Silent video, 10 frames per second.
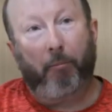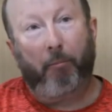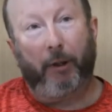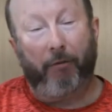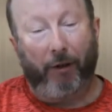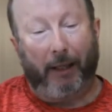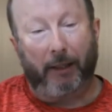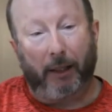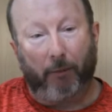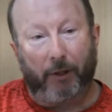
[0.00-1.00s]
But in
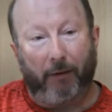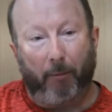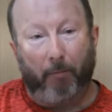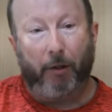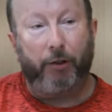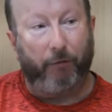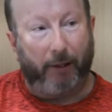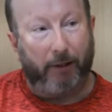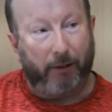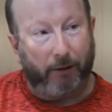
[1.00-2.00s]
reality, I was never
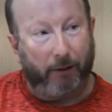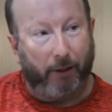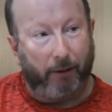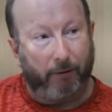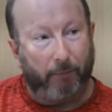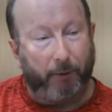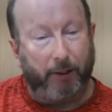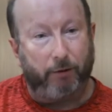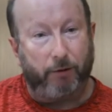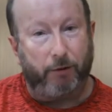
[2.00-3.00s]
motivated to go
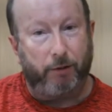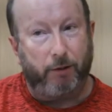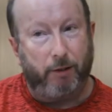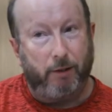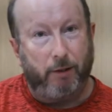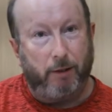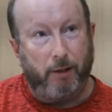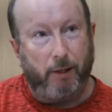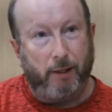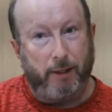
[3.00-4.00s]
because
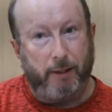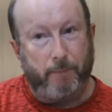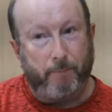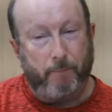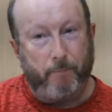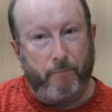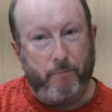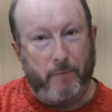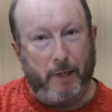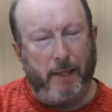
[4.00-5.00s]
I
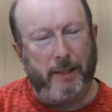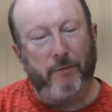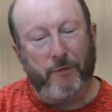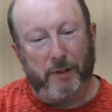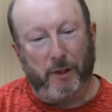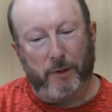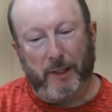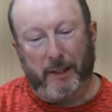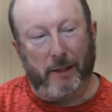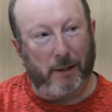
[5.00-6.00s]
didn't feel as though I was
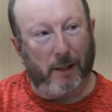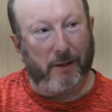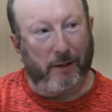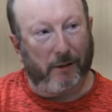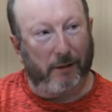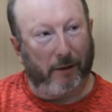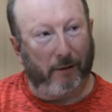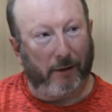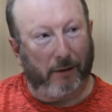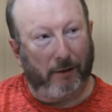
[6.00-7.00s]
taking sides
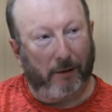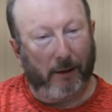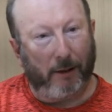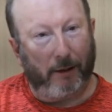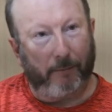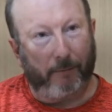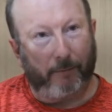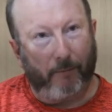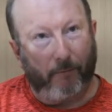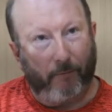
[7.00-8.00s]
necessarily.
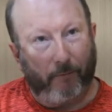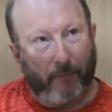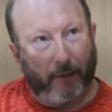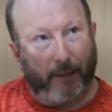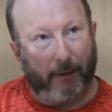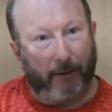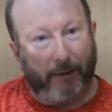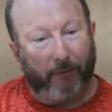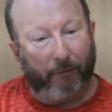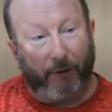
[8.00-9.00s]
It
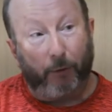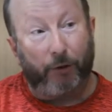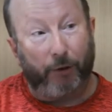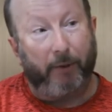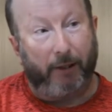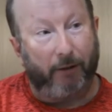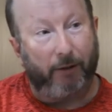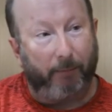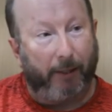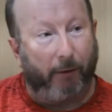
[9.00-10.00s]
didn't feel to me that
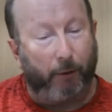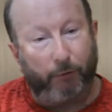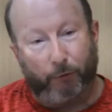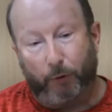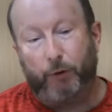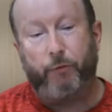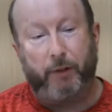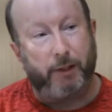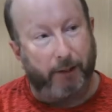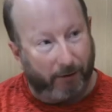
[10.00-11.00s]
somehow I was
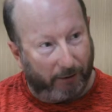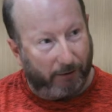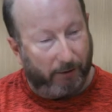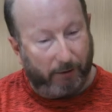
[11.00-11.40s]
force-fitting mm-hmm.